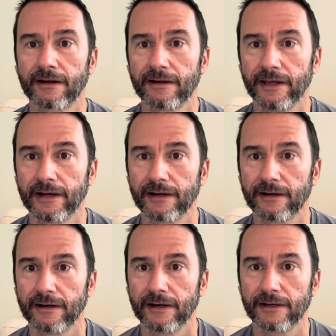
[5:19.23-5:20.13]
in
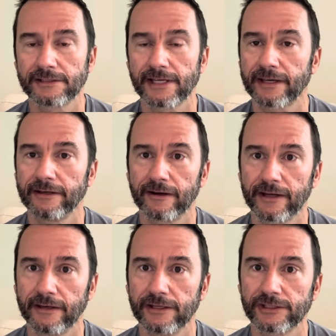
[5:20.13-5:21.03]
a secondary
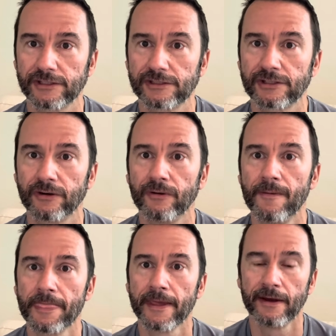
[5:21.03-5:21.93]
condition. So
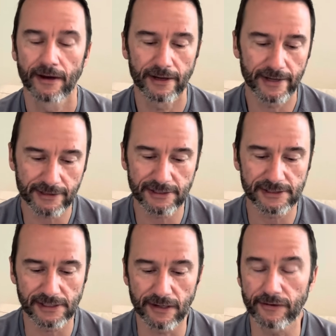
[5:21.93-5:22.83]
a
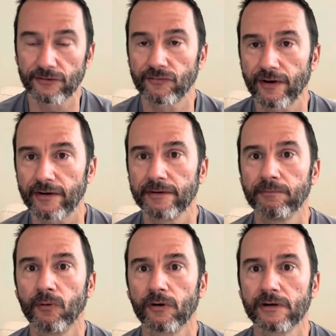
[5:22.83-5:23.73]
Nexus letter is very
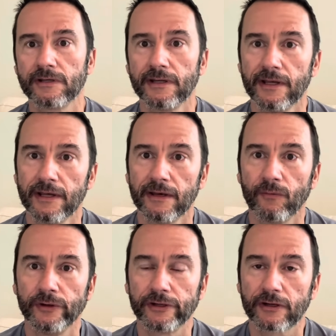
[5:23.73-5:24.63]
important
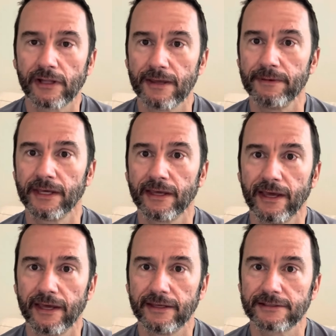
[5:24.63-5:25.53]
when you're claiming
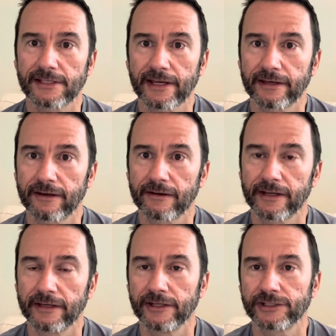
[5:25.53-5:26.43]
a secondary
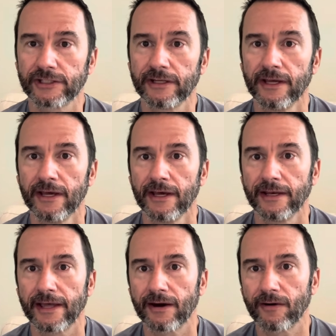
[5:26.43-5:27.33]
condition.
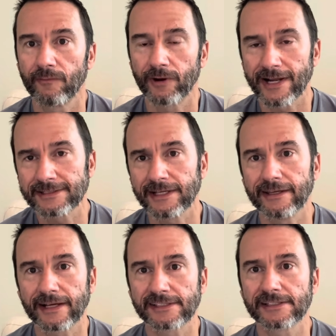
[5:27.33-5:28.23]
Now, when I say
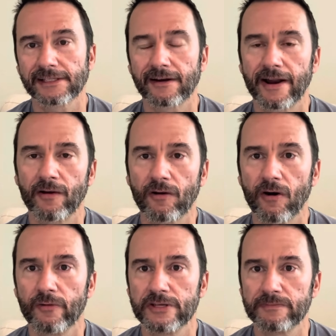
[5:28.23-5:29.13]
Nexus letter, I don't
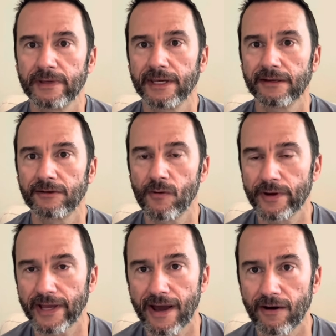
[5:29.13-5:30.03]
always mean
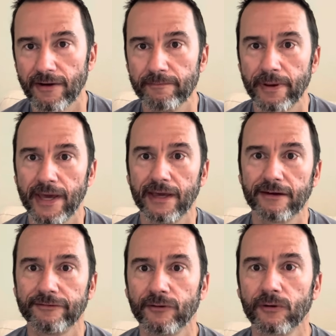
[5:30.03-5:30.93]
going out and
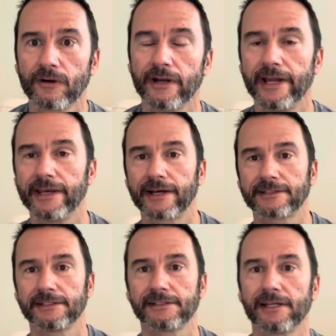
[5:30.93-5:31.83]
paying for a
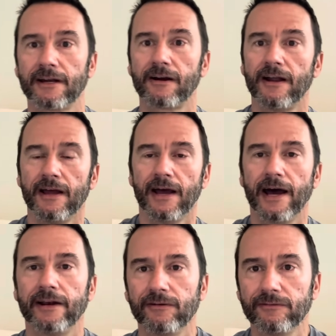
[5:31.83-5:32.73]
Nexus letter.
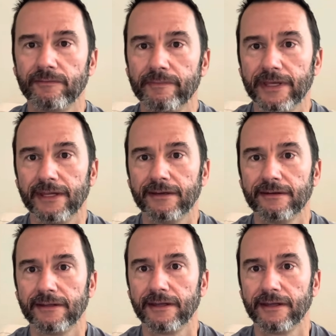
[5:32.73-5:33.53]
I don't mean,